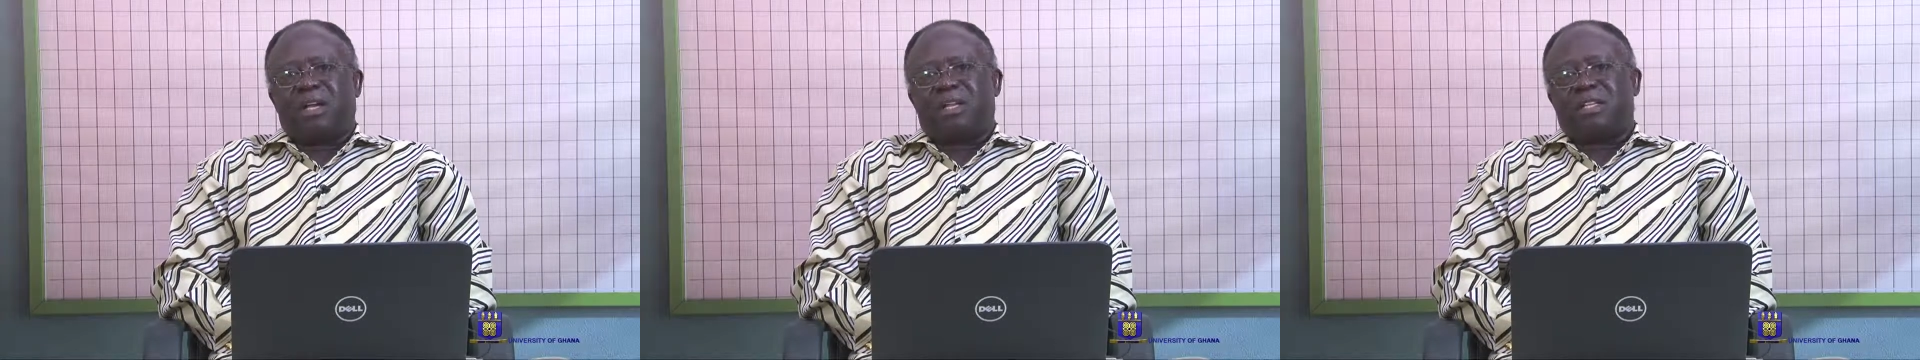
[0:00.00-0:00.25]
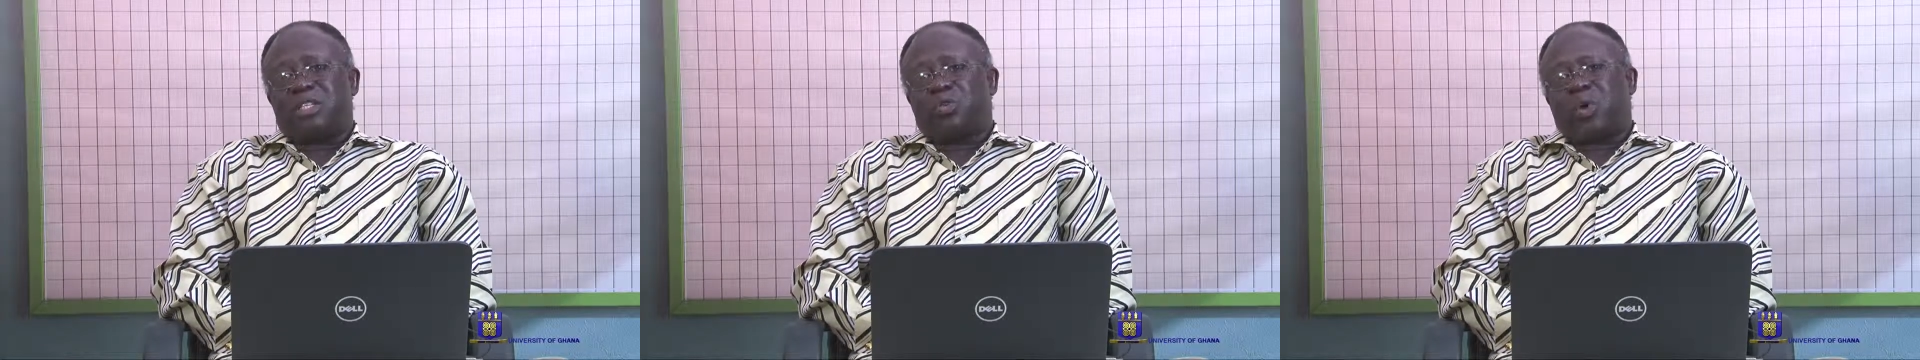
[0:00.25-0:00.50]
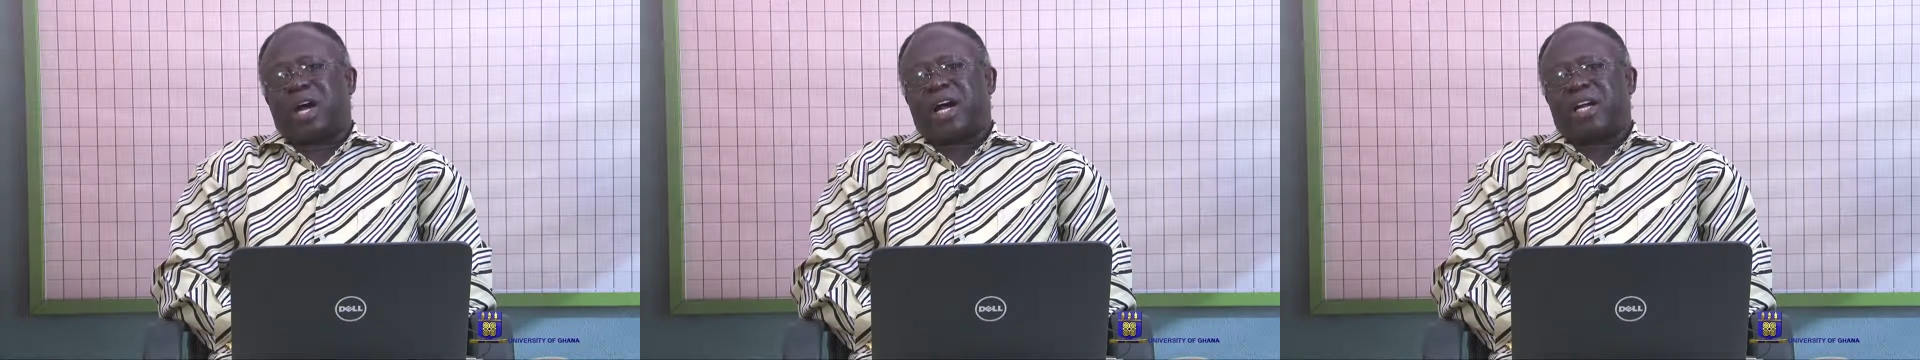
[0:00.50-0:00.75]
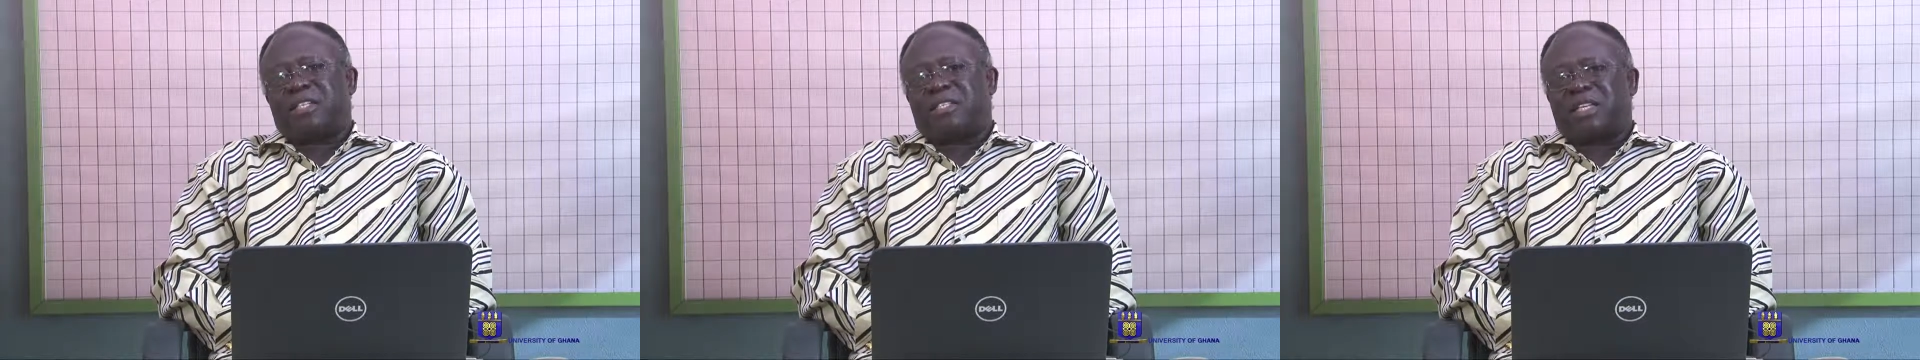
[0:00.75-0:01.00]
This is why
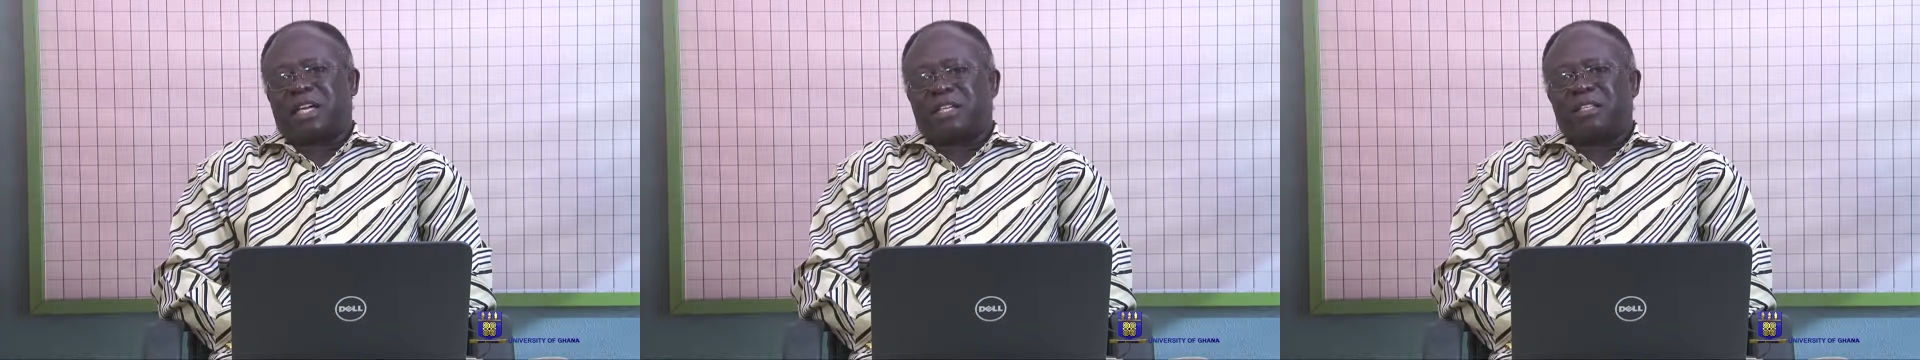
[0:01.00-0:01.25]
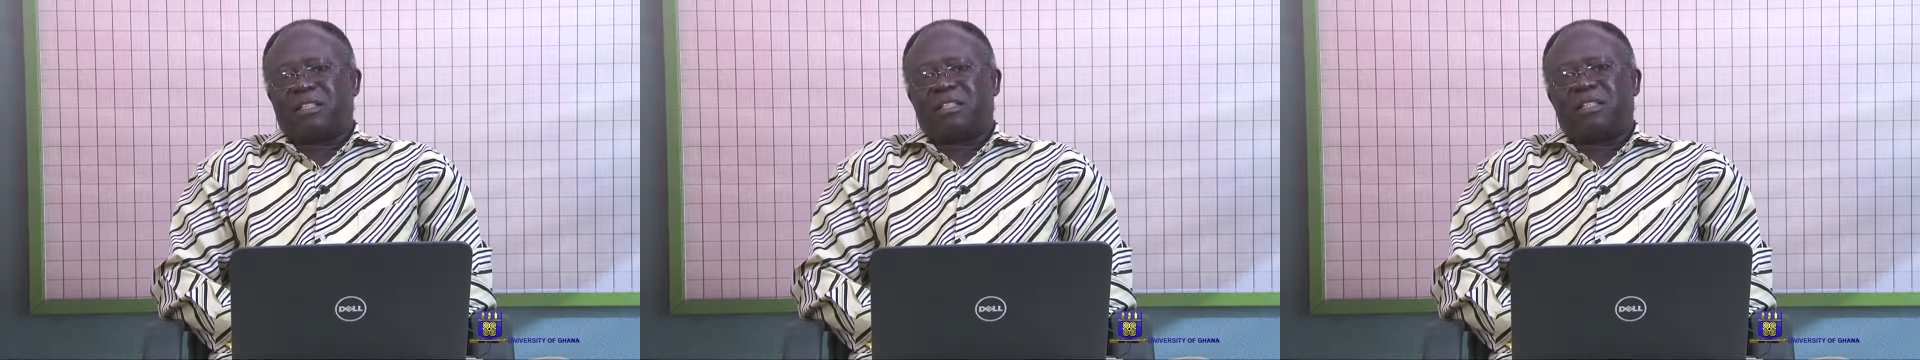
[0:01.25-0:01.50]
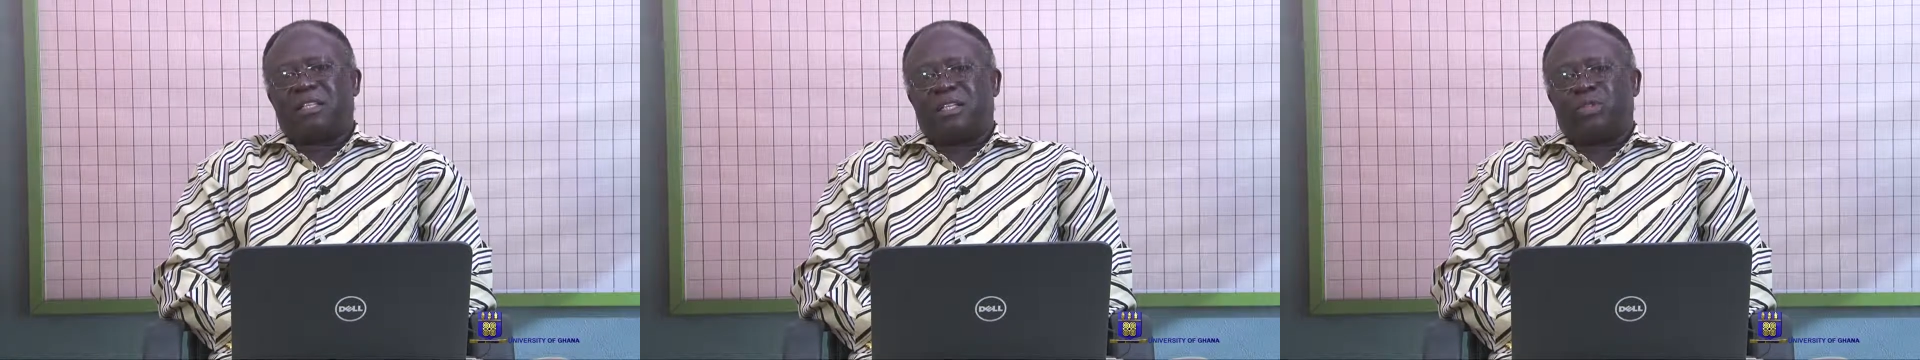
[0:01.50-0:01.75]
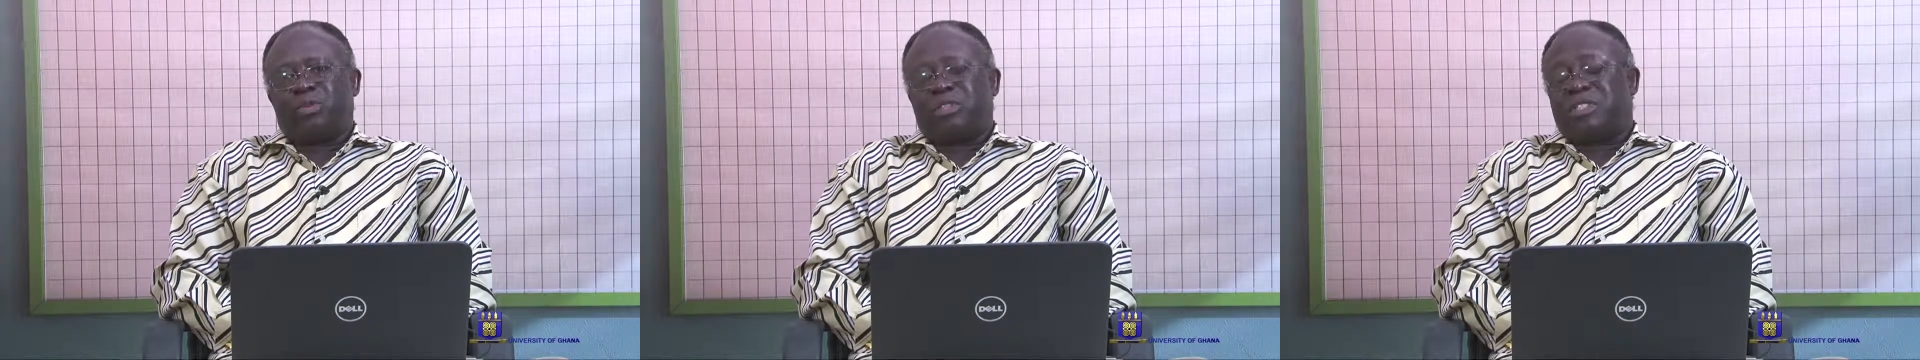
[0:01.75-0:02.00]
I said
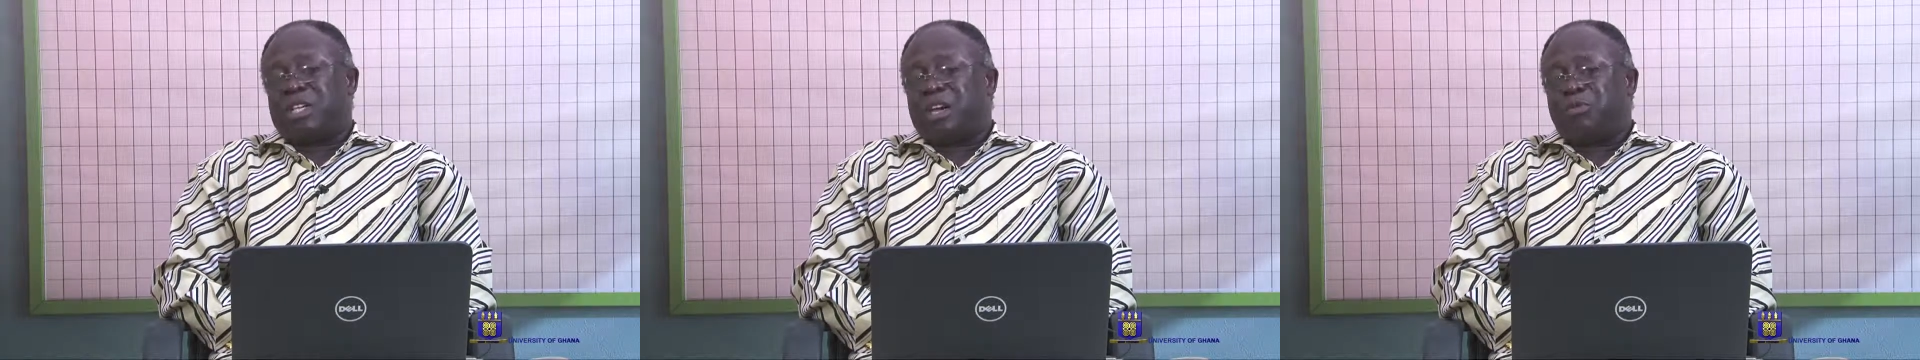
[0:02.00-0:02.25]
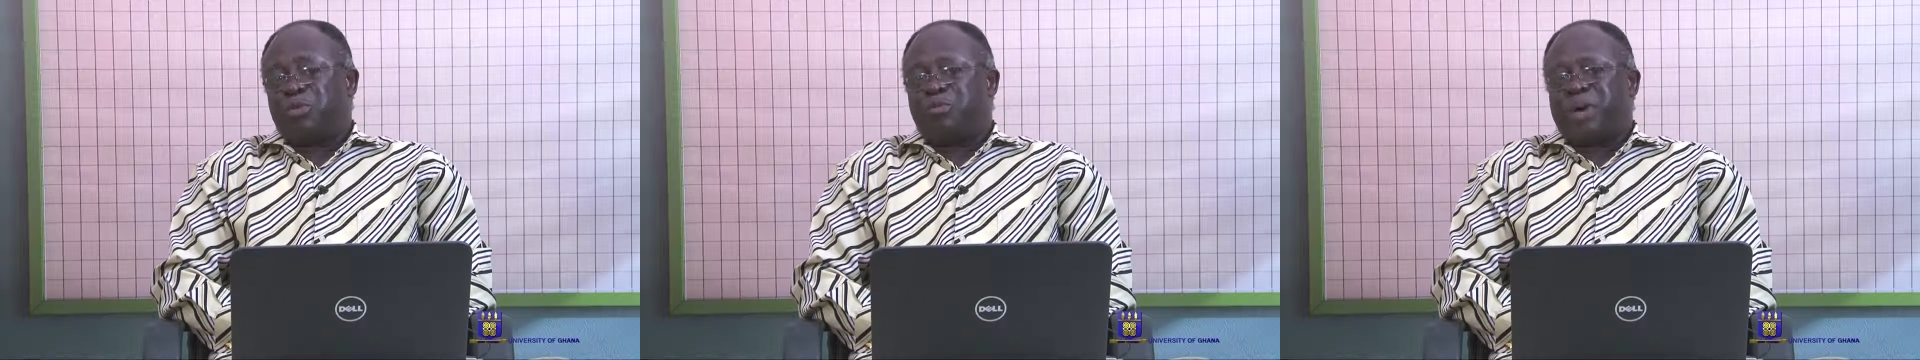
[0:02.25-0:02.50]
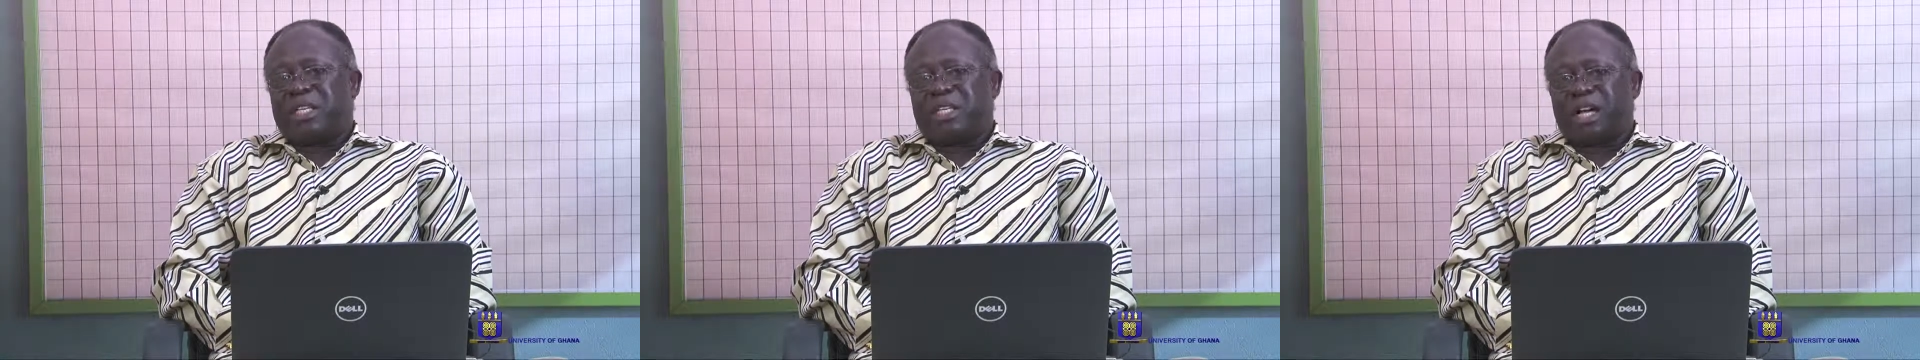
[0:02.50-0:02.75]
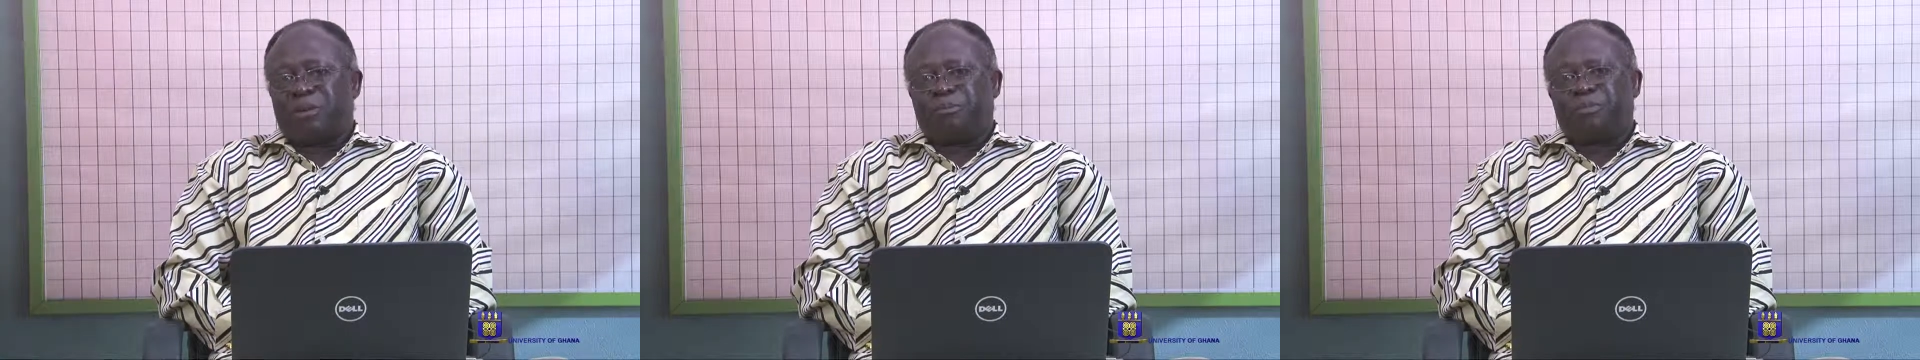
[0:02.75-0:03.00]
it would serve you
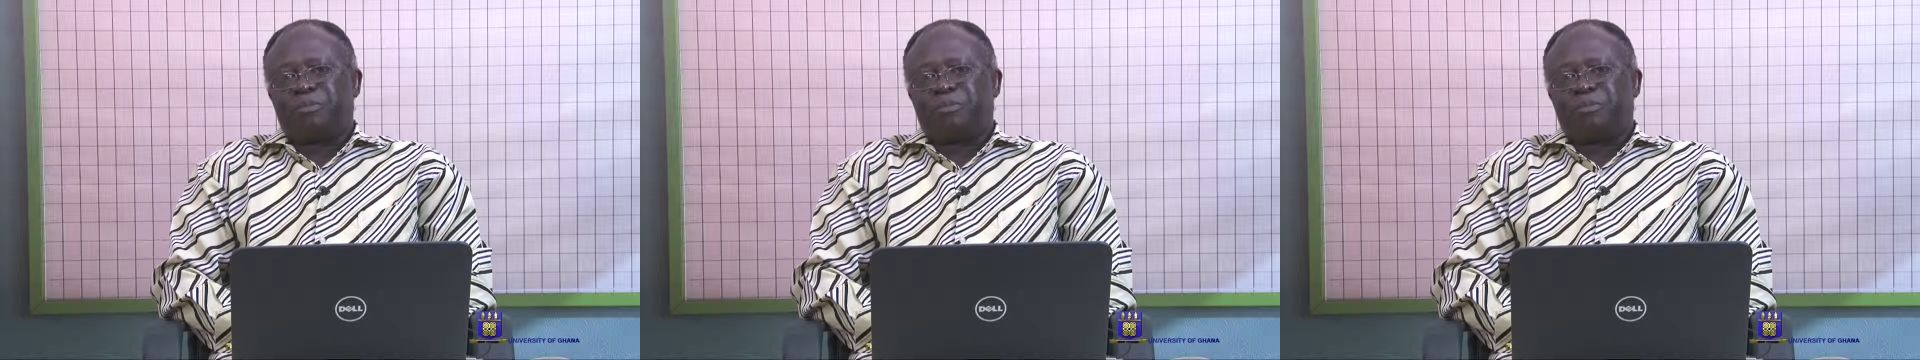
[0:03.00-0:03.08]
better